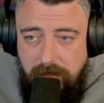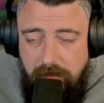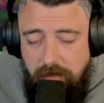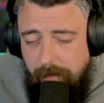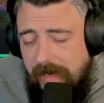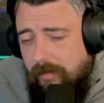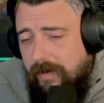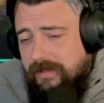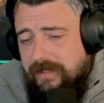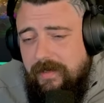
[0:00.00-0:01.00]
No matter what
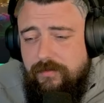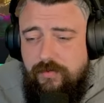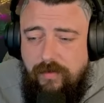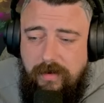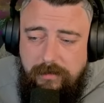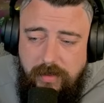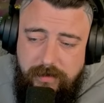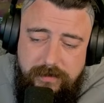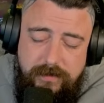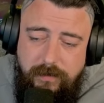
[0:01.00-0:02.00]
I say on stream, look,
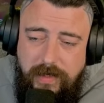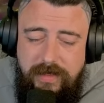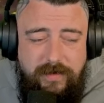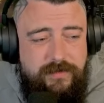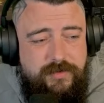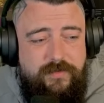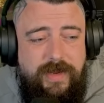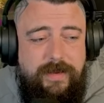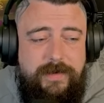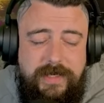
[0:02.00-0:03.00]
when you're on
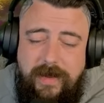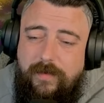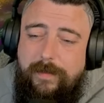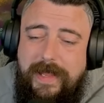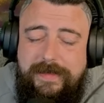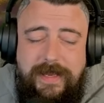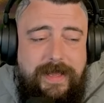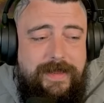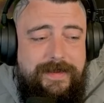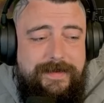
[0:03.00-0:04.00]
stream and you have a bad
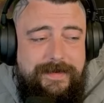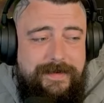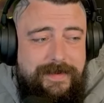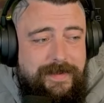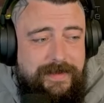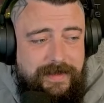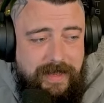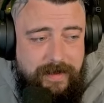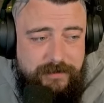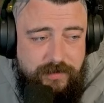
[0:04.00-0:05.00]
day, and the
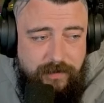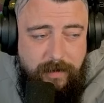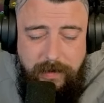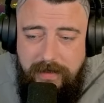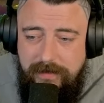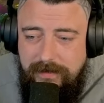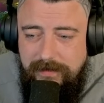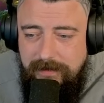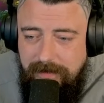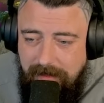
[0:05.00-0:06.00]
games are ripping,
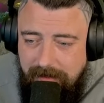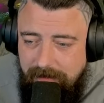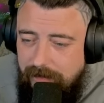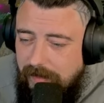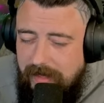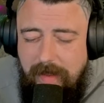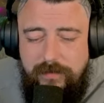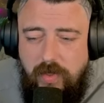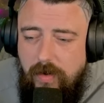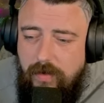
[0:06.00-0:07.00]
yeah, the
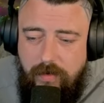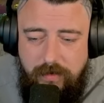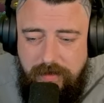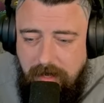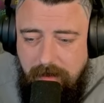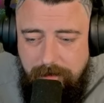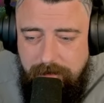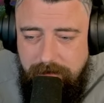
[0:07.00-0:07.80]
games aren't a good game.